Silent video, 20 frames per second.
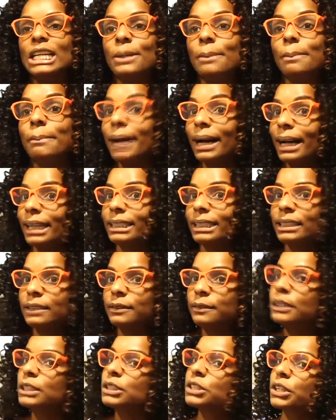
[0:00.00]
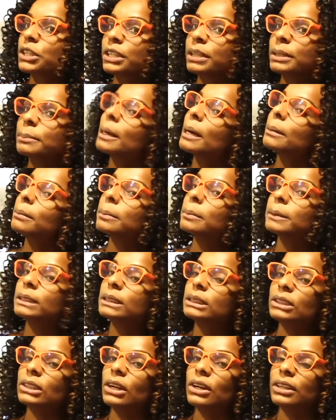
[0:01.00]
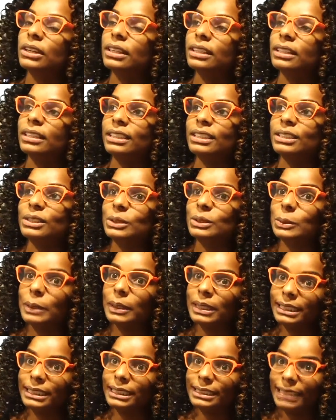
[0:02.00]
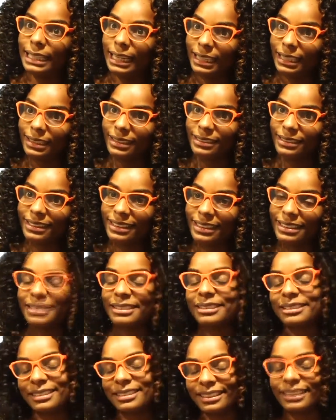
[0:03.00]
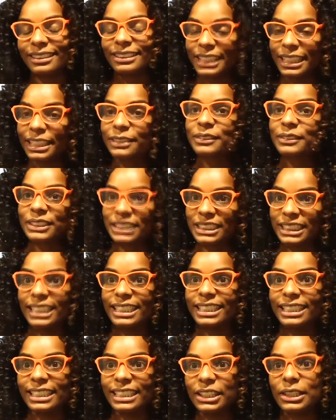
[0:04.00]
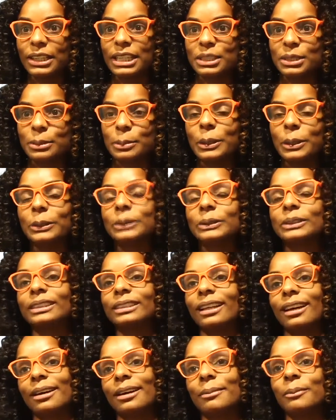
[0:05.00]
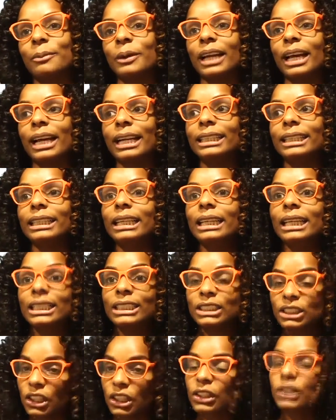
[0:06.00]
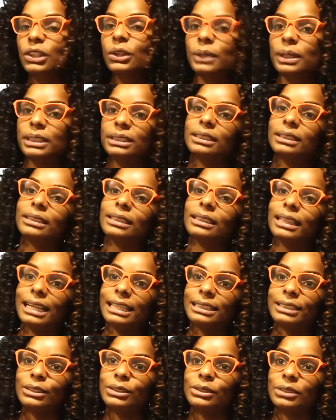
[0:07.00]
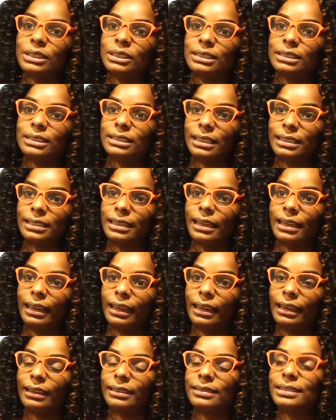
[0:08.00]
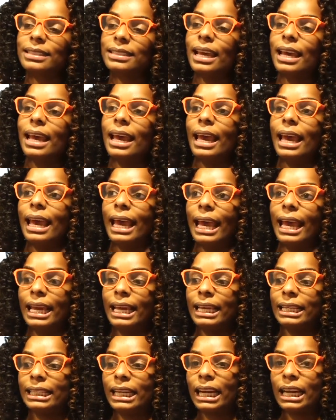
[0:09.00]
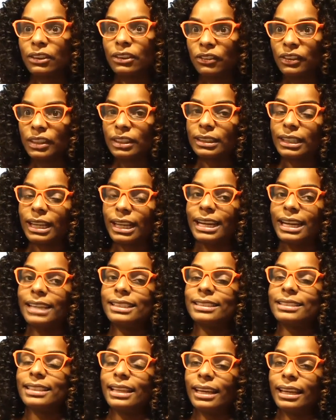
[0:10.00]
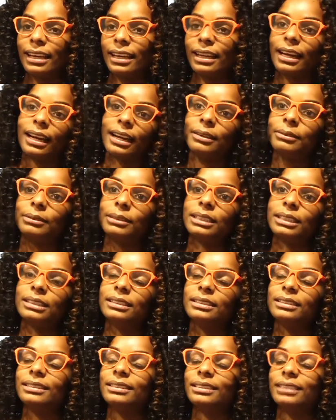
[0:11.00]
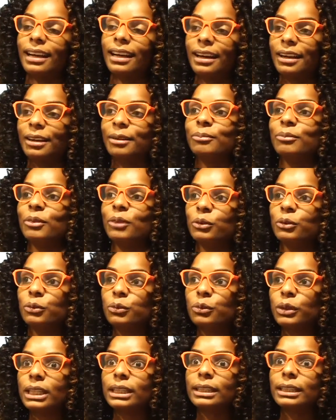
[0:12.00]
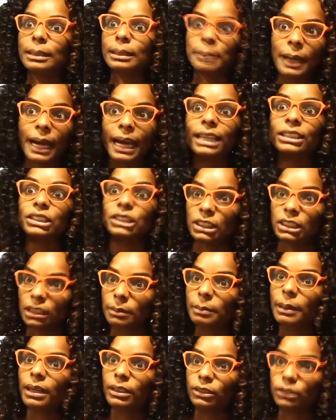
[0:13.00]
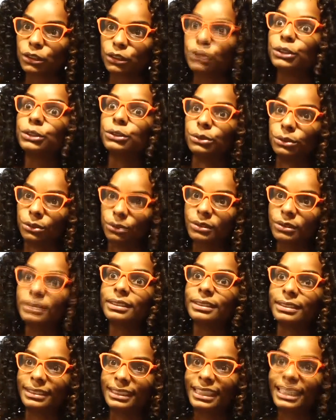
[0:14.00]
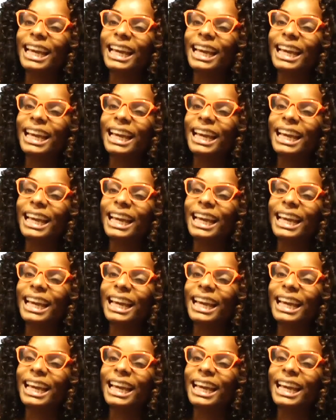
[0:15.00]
My dfree journey probably started in 2010, give or take a year, I suppose, when I started going to the classes on Sundays, and I realized that I was really passionate about shoes